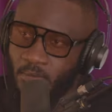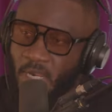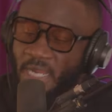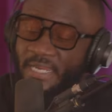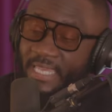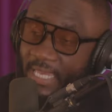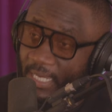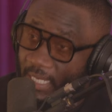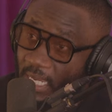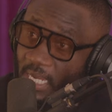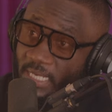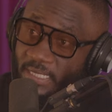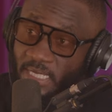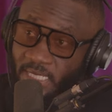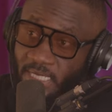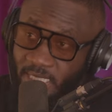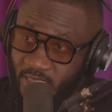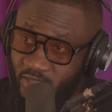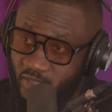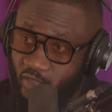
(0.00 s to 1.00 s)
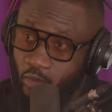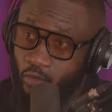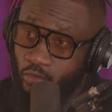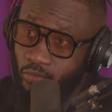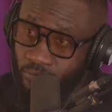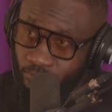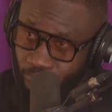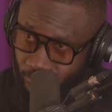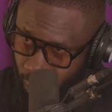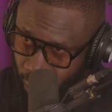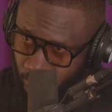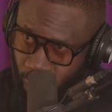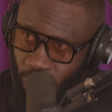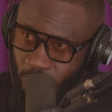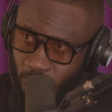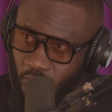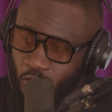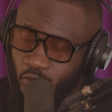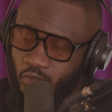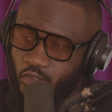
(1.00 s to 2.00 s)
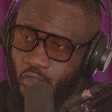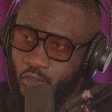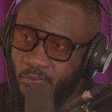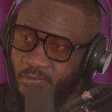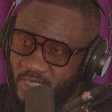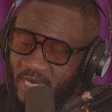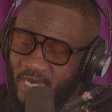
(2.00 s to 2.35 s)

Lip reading: And Kinganda is your YouTube